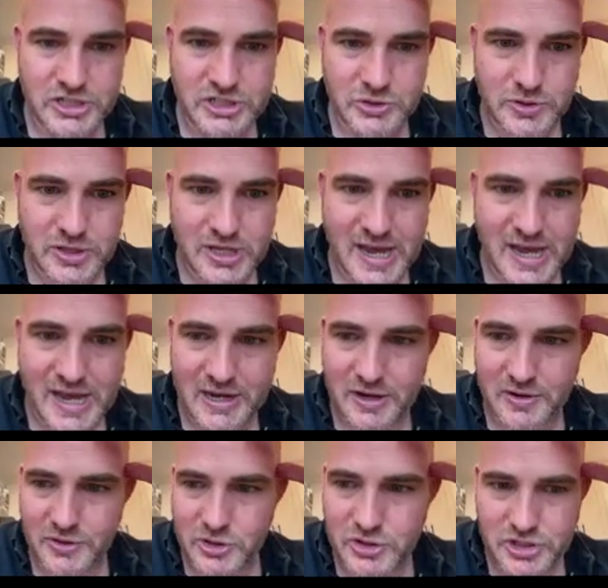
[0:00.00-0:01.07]
want to do
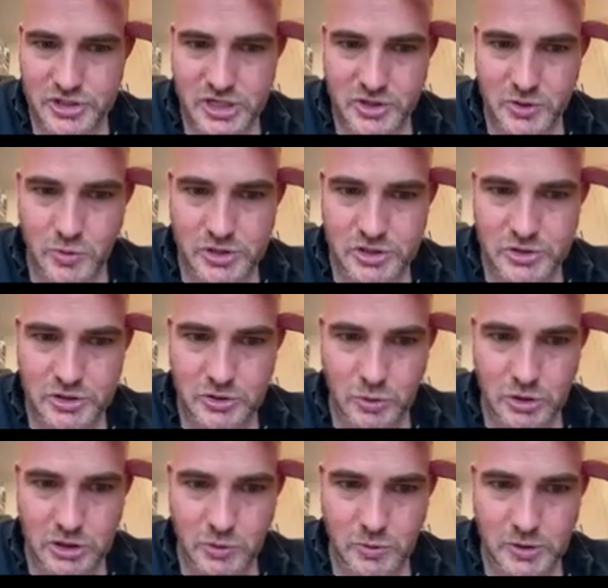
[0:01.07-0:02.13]
that, there's another one you
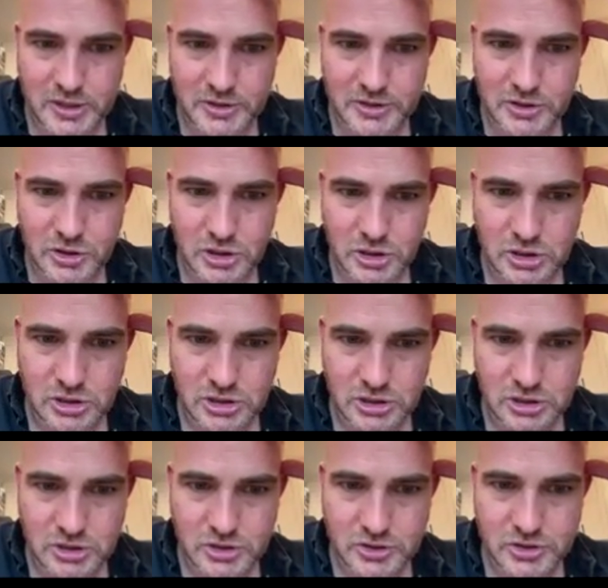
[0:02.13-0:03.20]
can work with
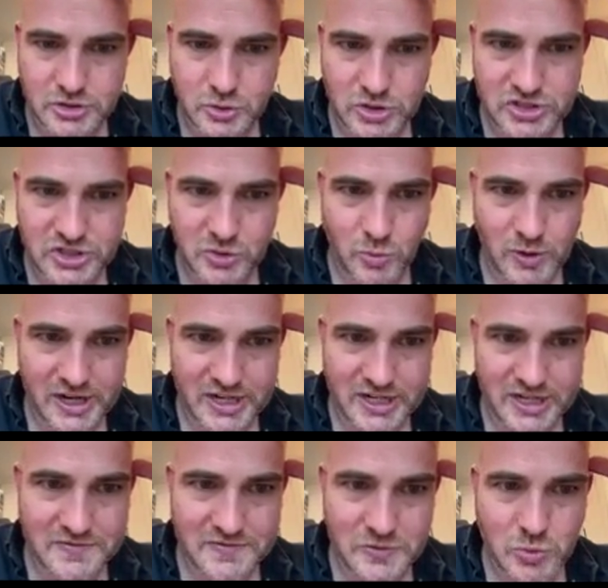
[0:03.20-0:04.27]
called Twisted
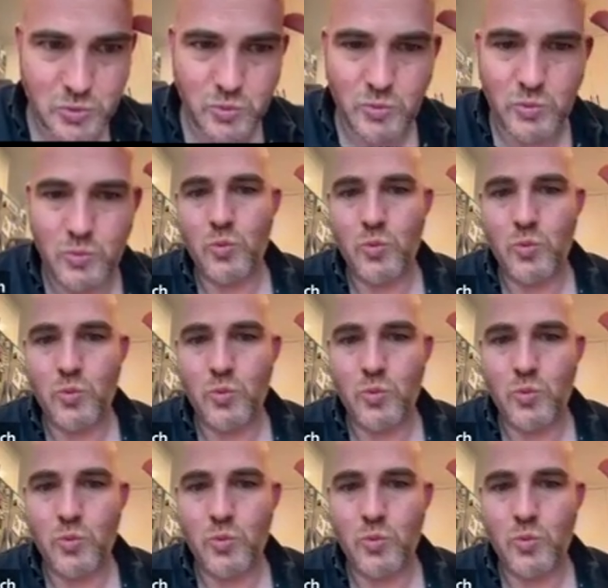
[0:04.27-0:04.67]
Wave, which is